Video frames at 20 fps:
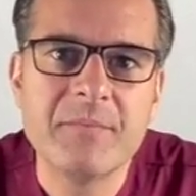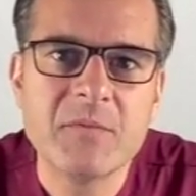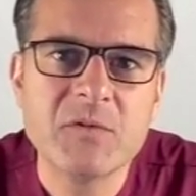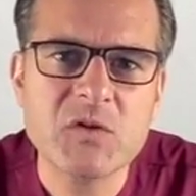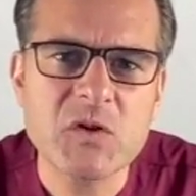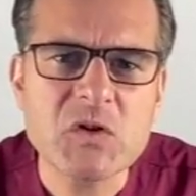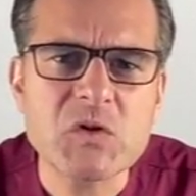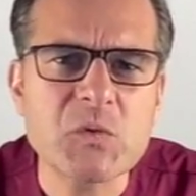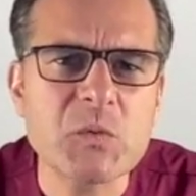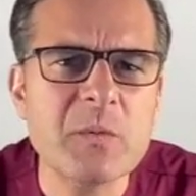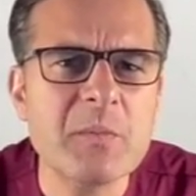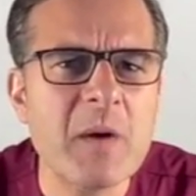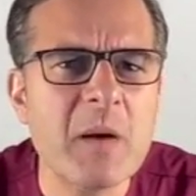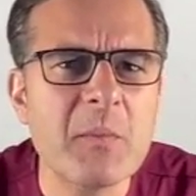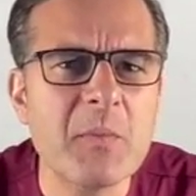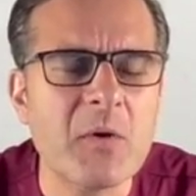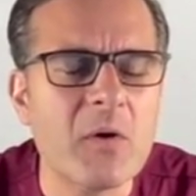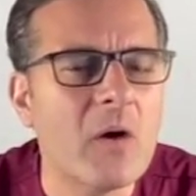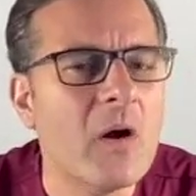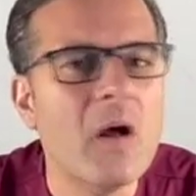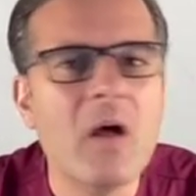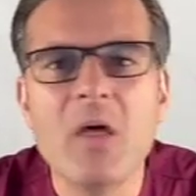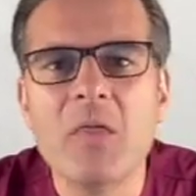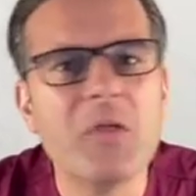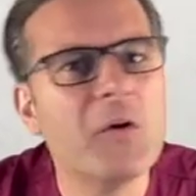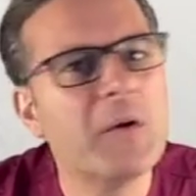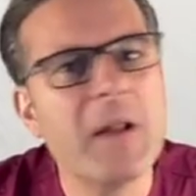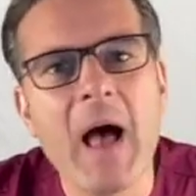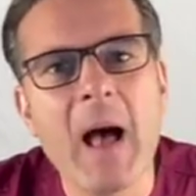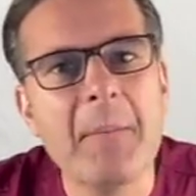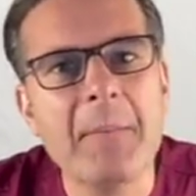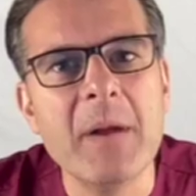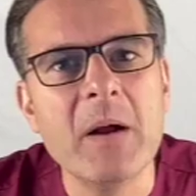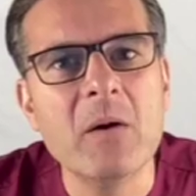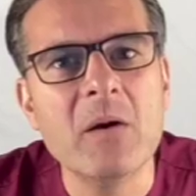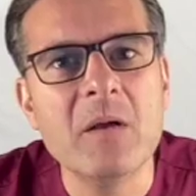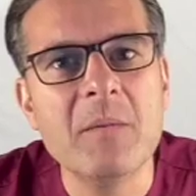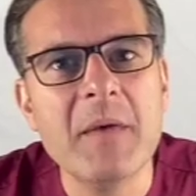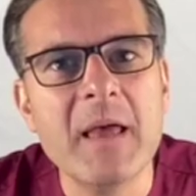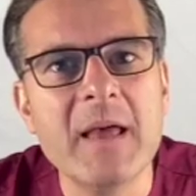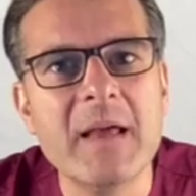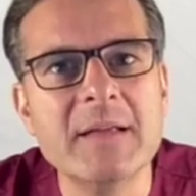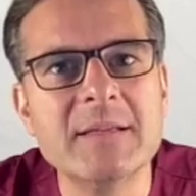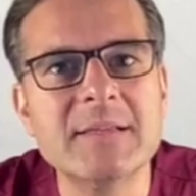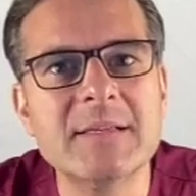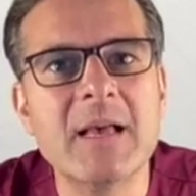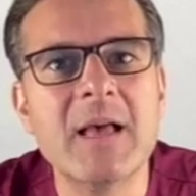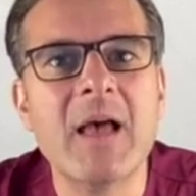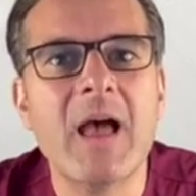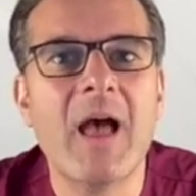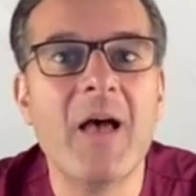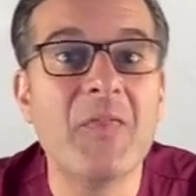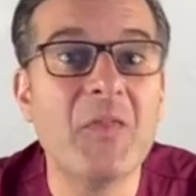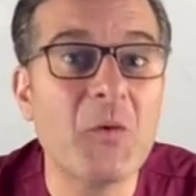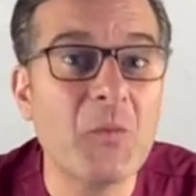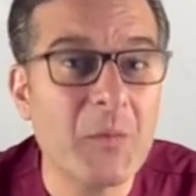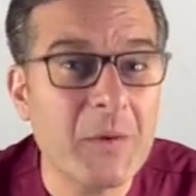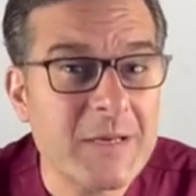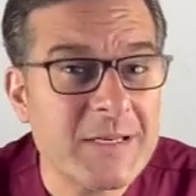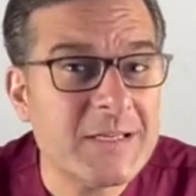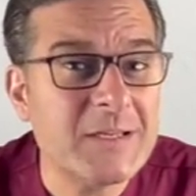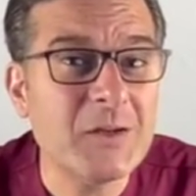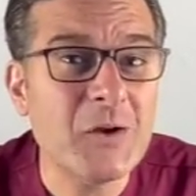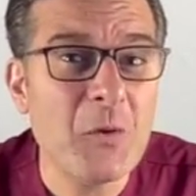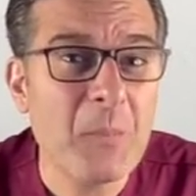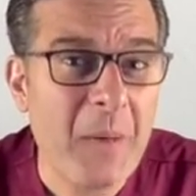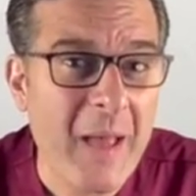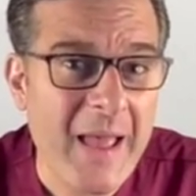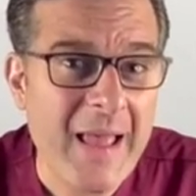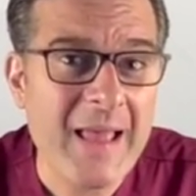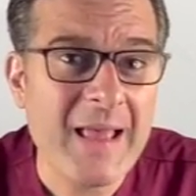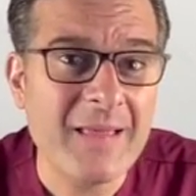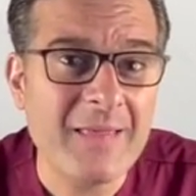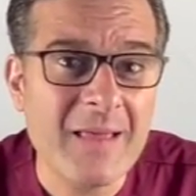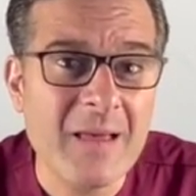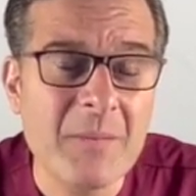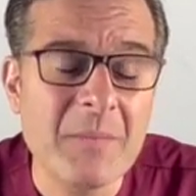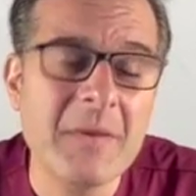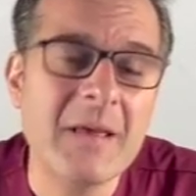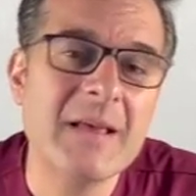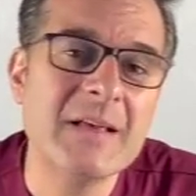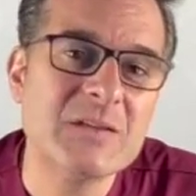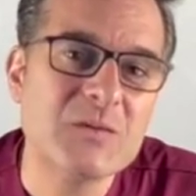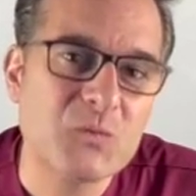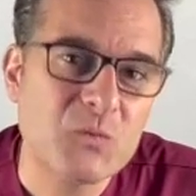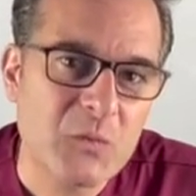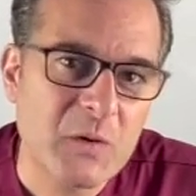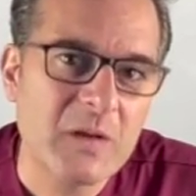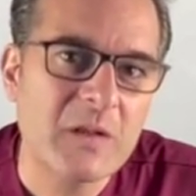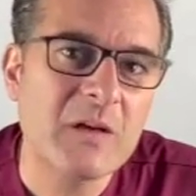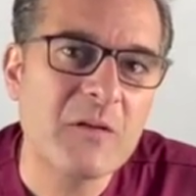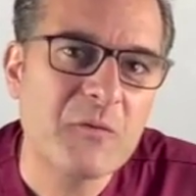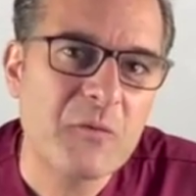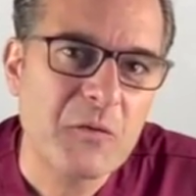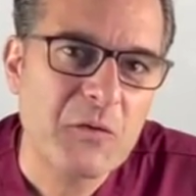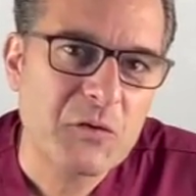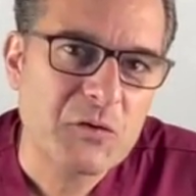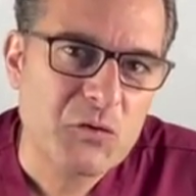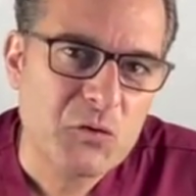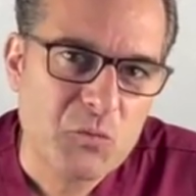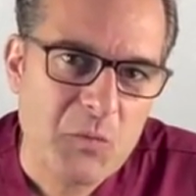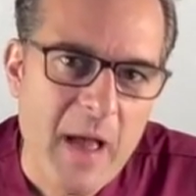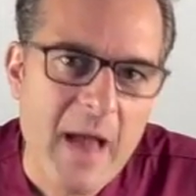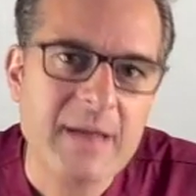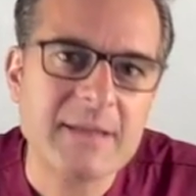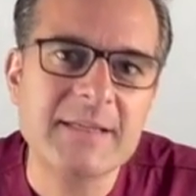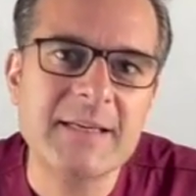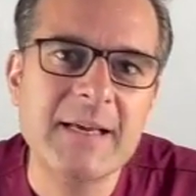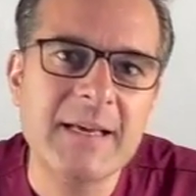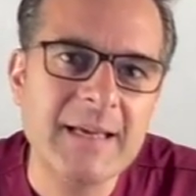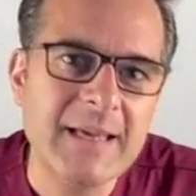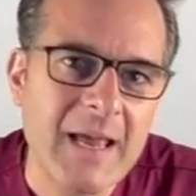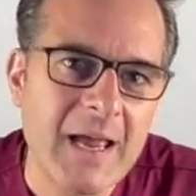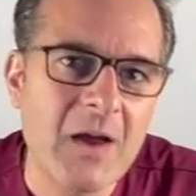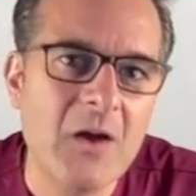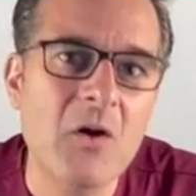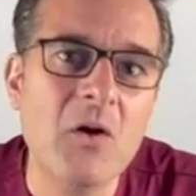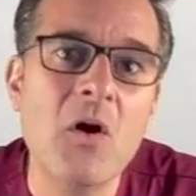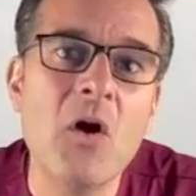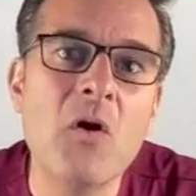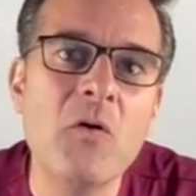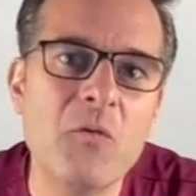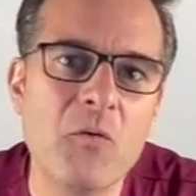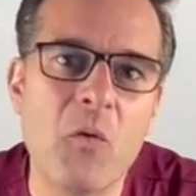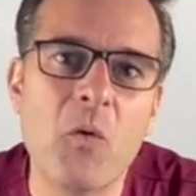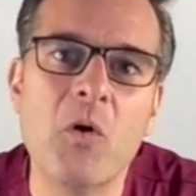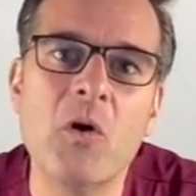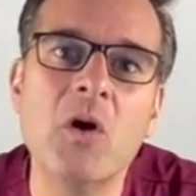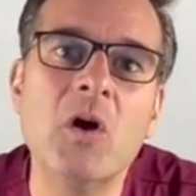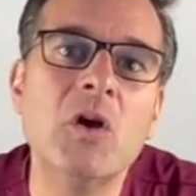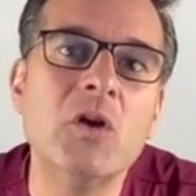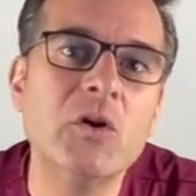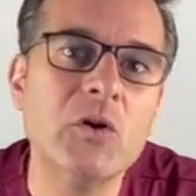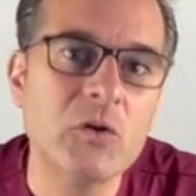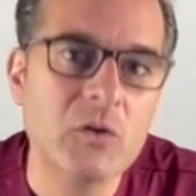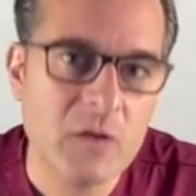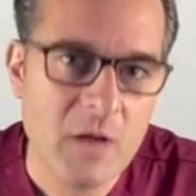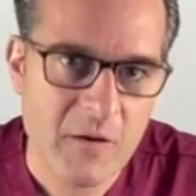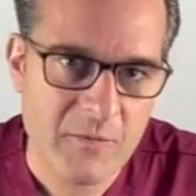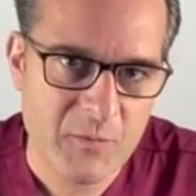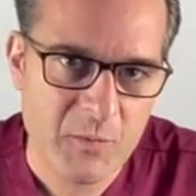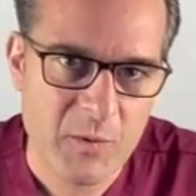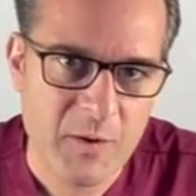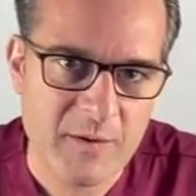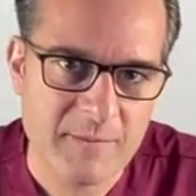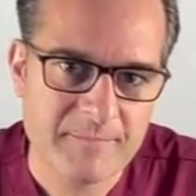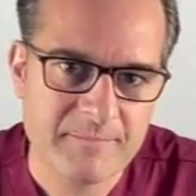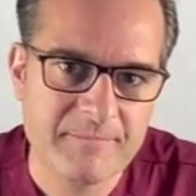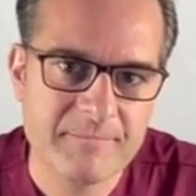Just remember, they're not Mary Maids, and the reason you're paying them is really for the direct care for your loved one.